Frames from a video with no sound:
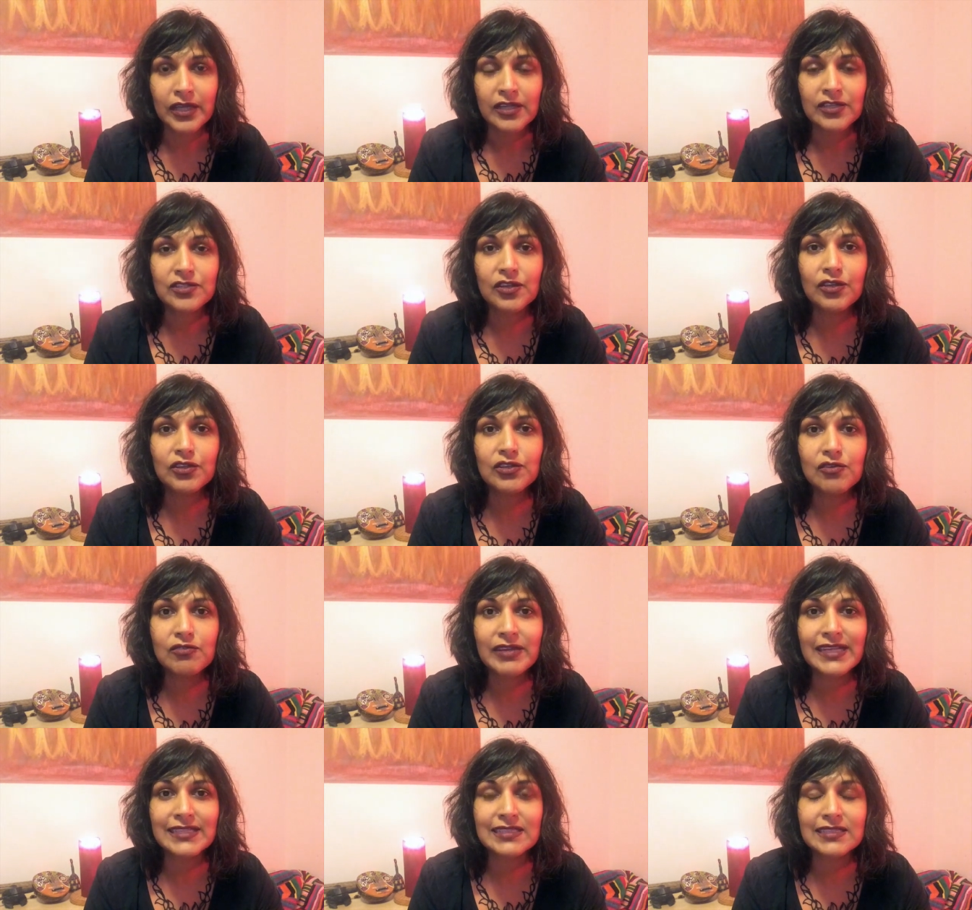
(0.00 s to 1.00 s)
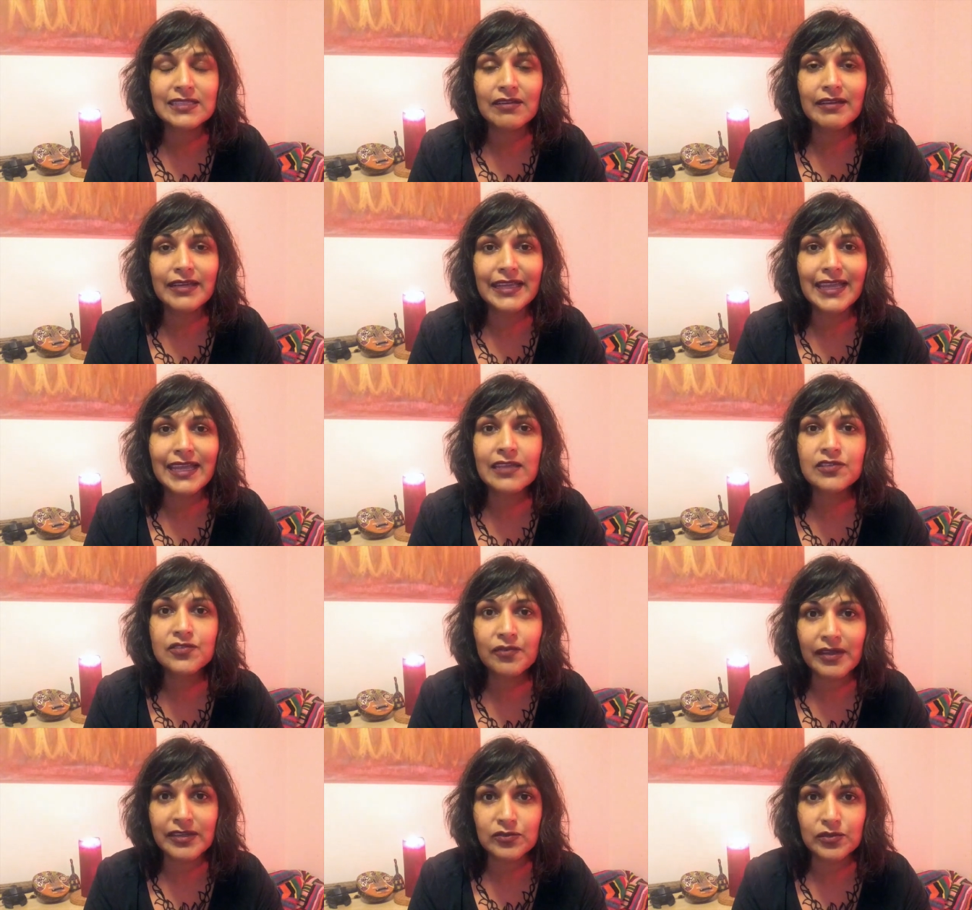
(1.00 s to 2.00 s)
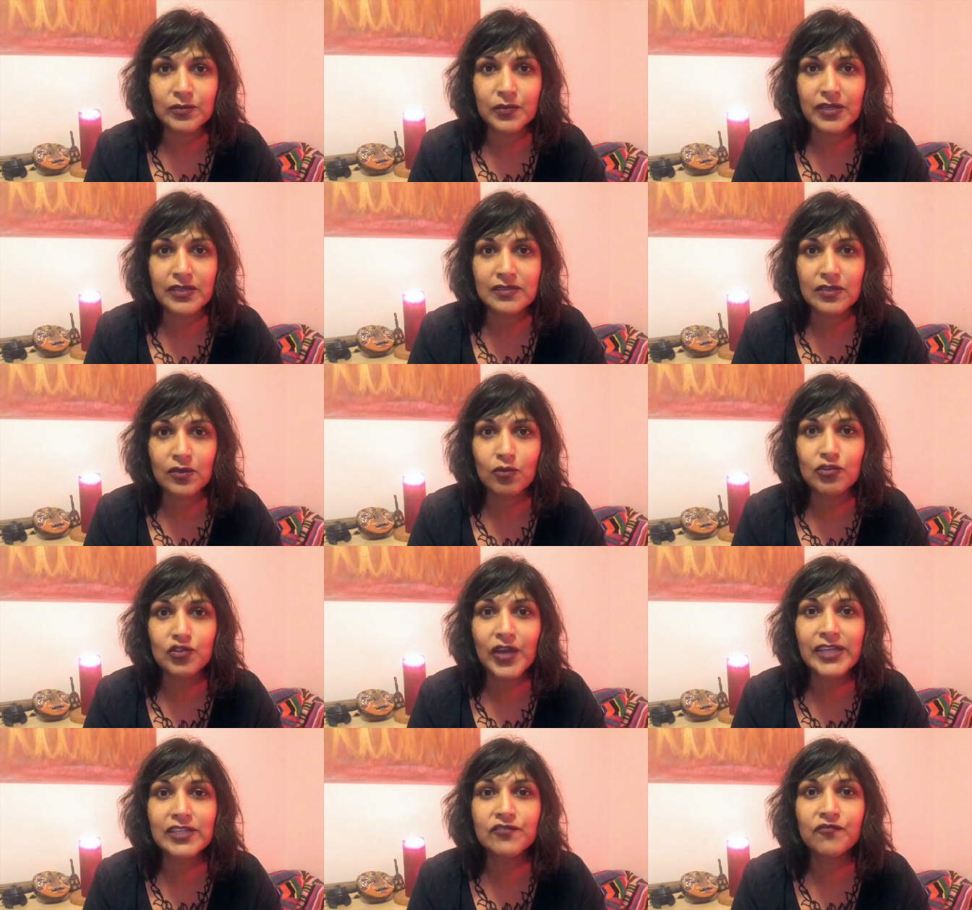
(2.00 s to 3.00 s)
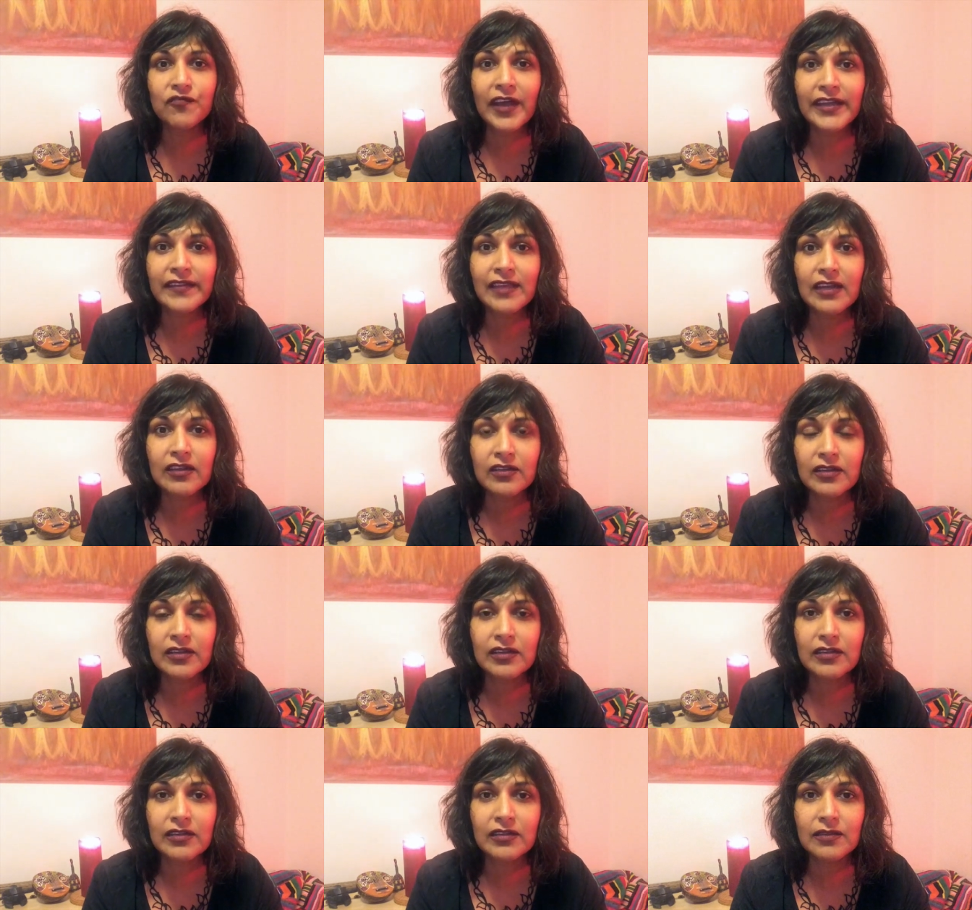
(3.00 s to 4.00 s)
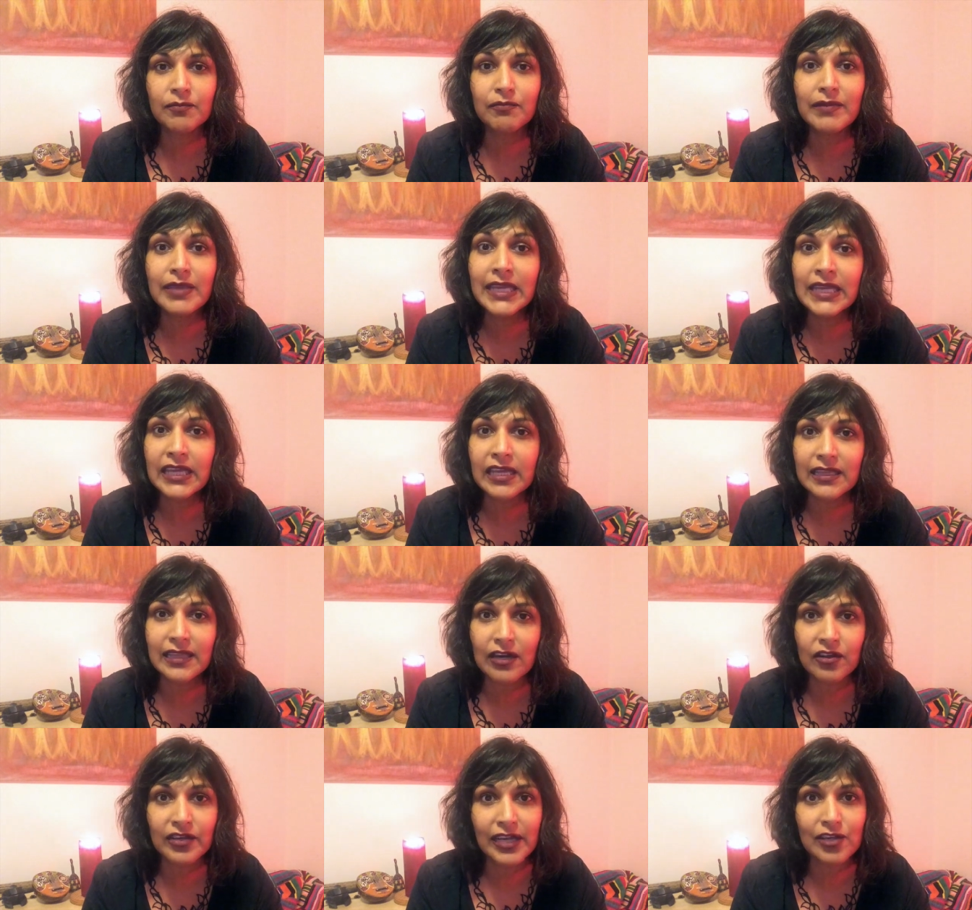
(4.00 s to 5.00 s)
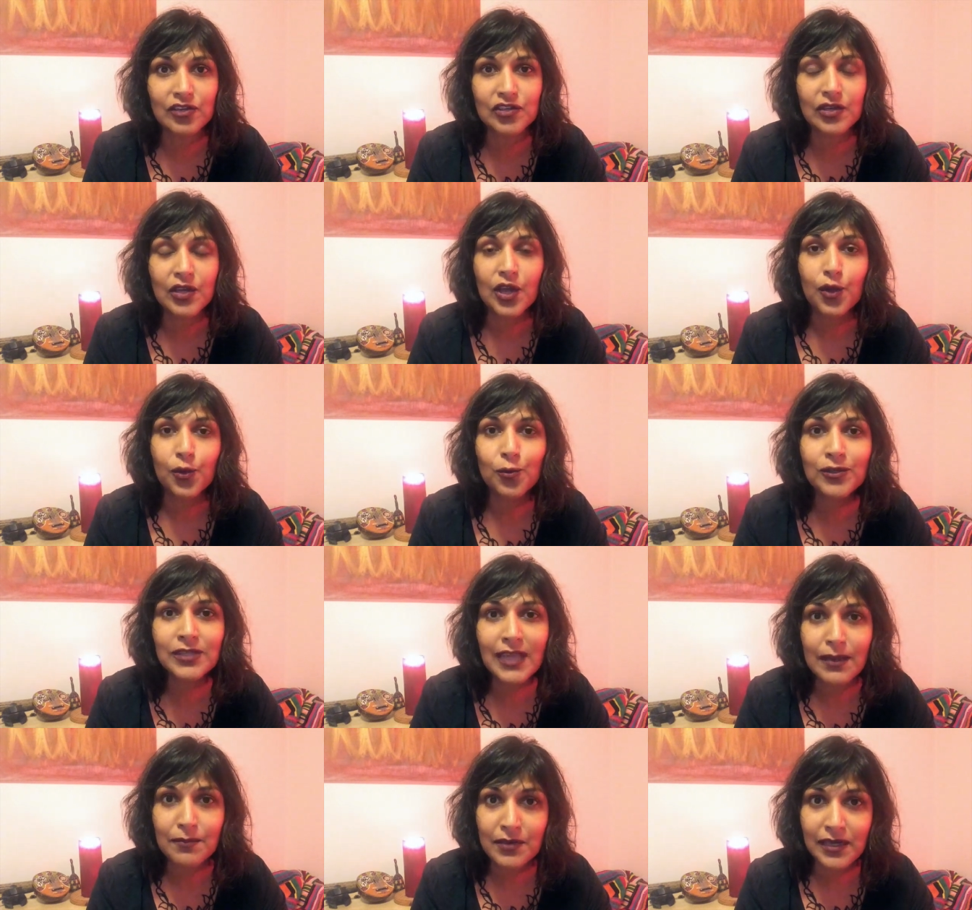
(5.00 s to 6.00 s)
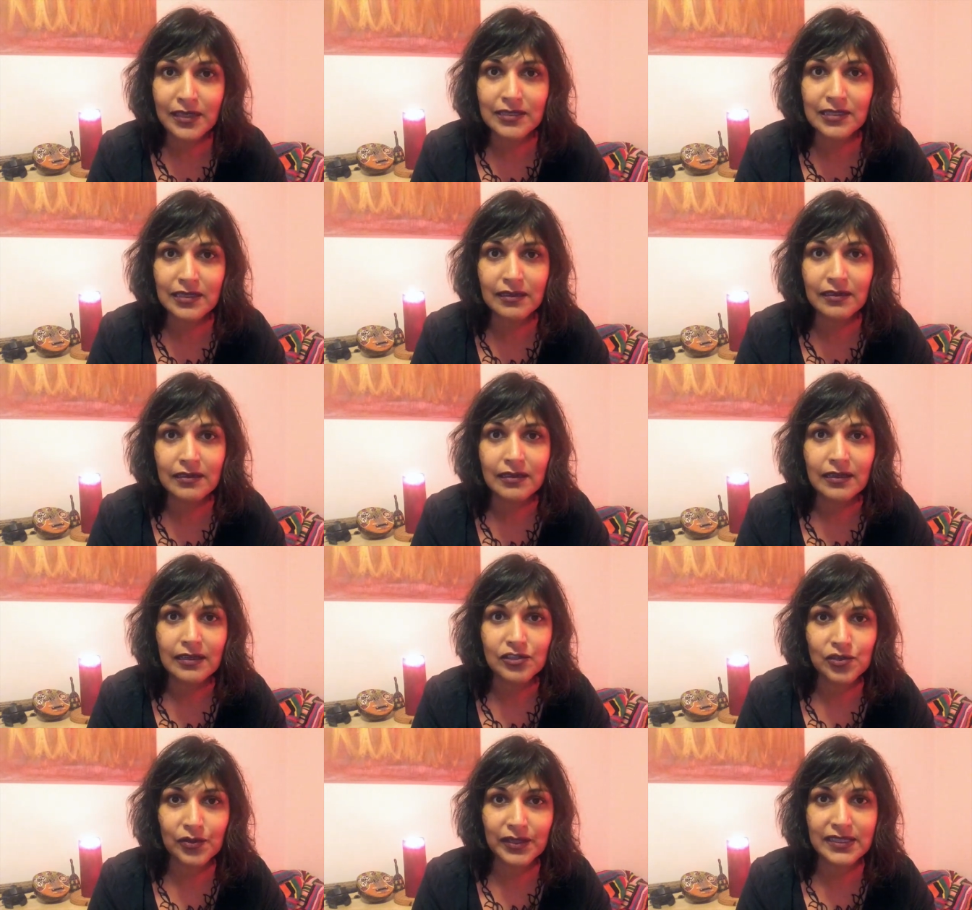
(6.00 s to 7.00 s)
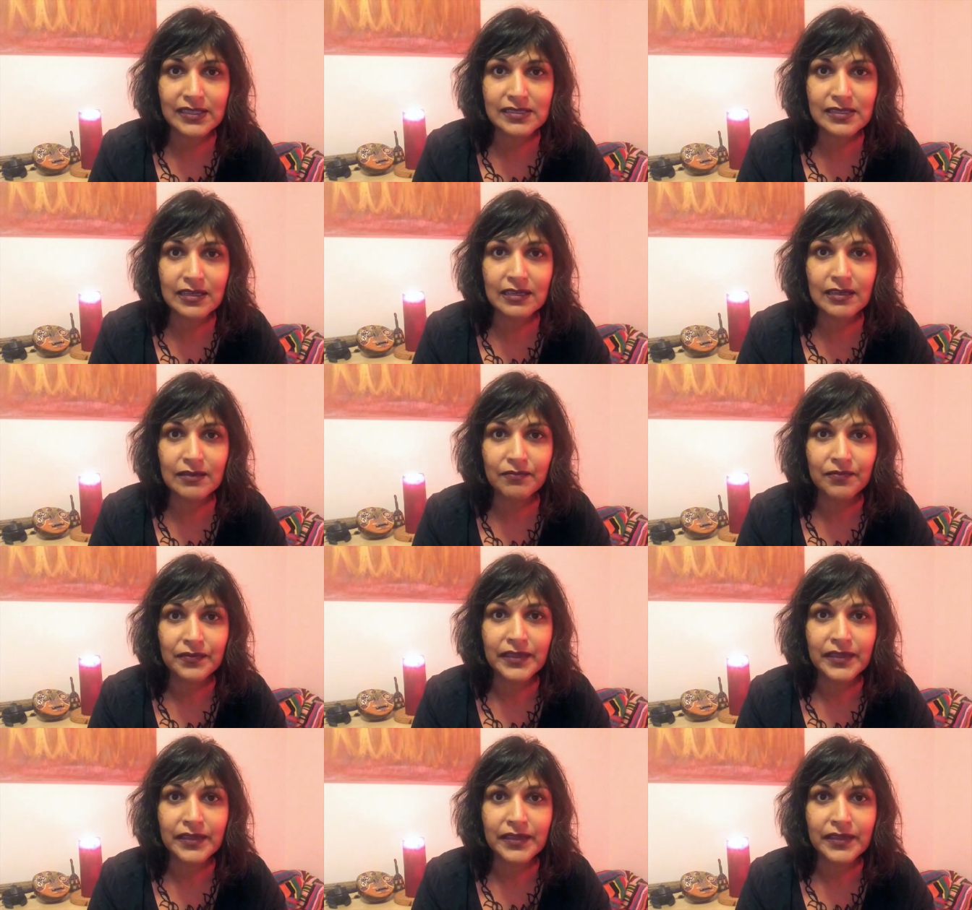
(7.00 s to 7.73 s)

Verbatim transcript: So you don't necessarily interact with the person or try to find that the meaning in the connection with that person during this time,